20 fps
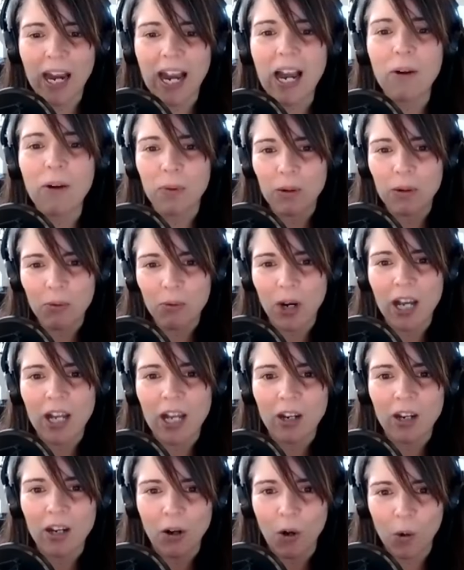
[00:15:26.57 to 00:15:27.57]
we were at
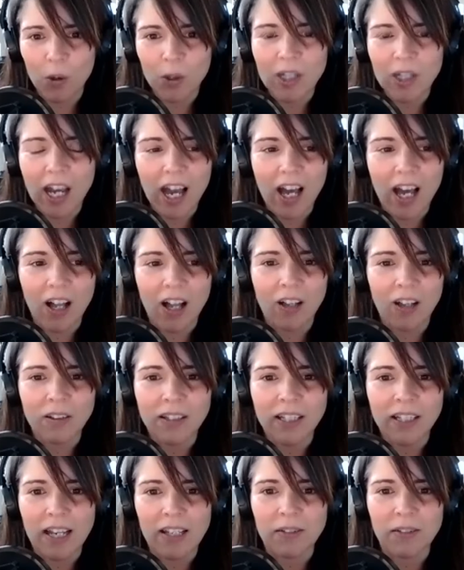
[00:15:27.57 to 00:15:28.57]
a hotel
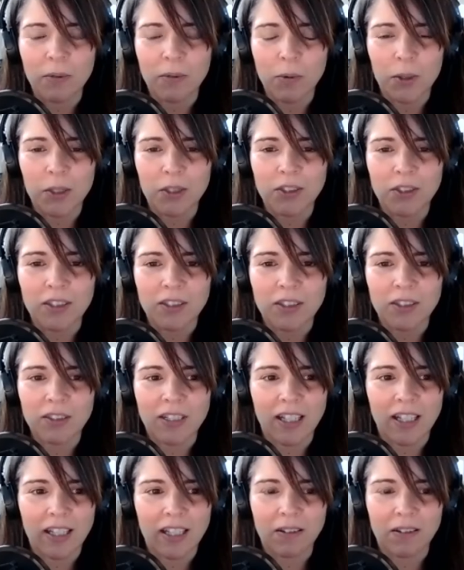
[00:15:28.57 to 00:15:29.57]
that was
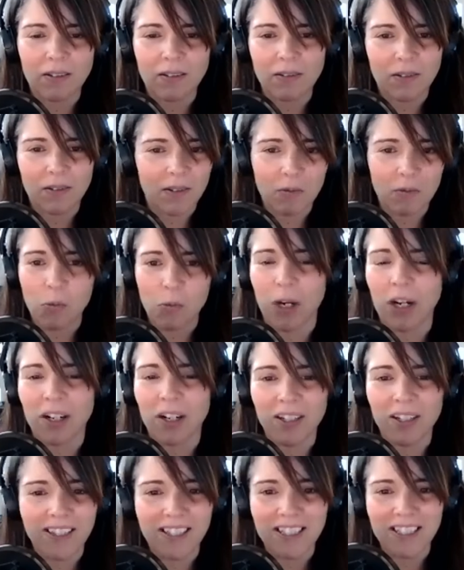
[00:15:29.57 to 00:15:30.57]
that where
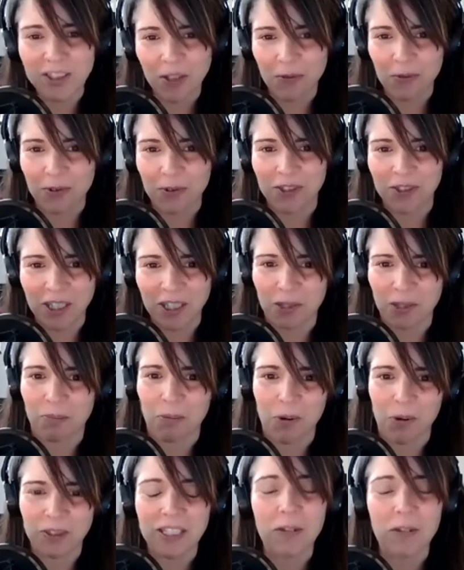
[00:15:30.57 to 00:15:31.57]
this stuff was not
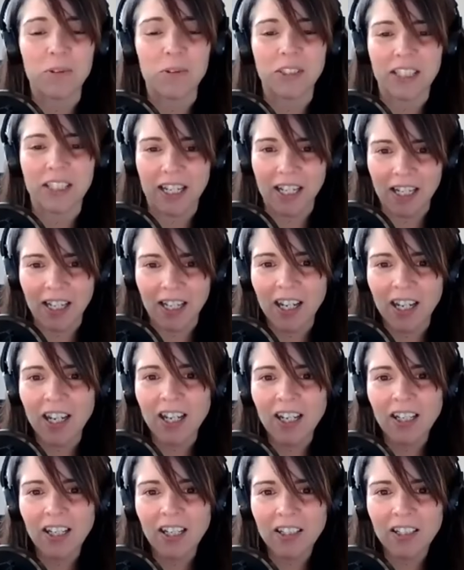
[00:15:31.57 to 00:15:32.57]
supposed. It was like
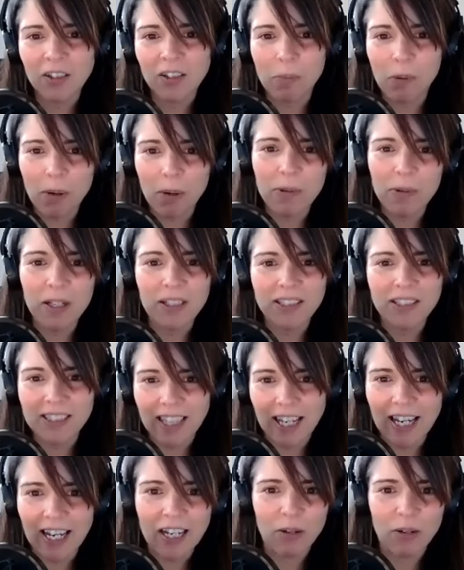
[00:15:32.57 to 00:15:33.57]
Department
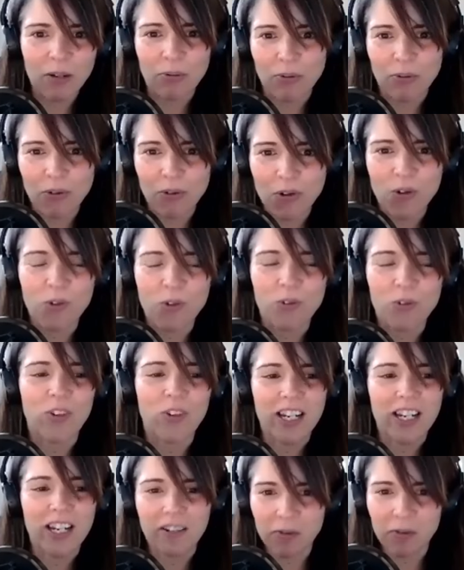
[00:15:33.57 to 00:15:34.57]
State approved
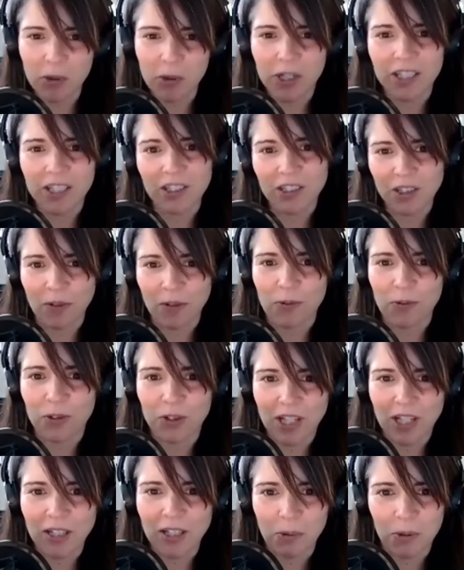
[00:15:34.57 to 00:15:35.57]
and where the stuff was
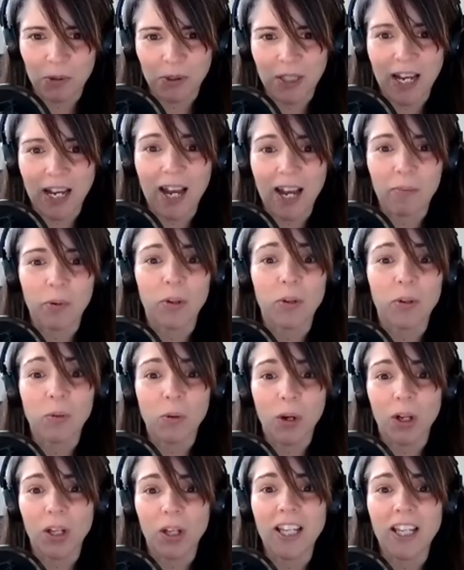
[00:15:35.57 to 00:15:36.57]
not supposed to happen.
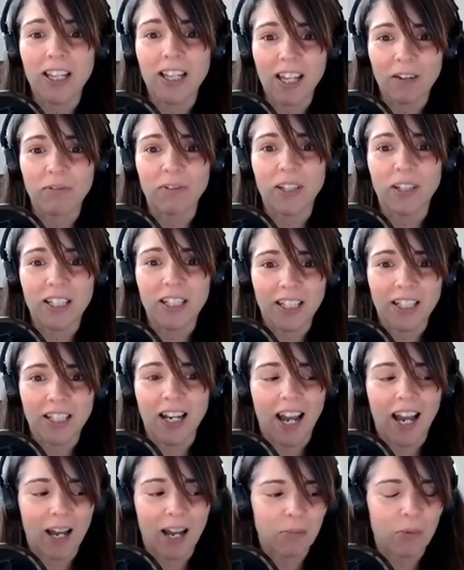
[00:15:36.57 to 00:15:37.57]
Well, it definitely did
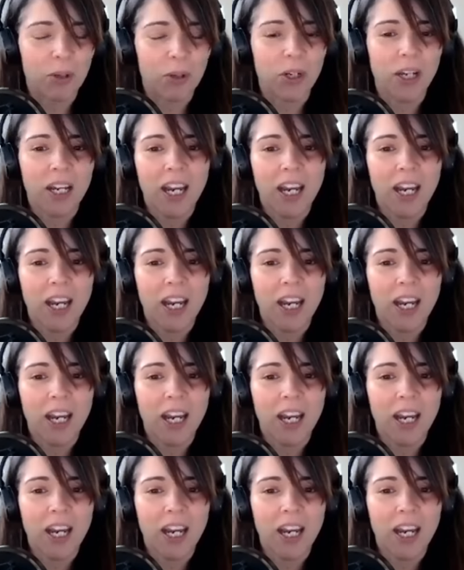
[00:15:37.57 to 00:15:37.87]
happen.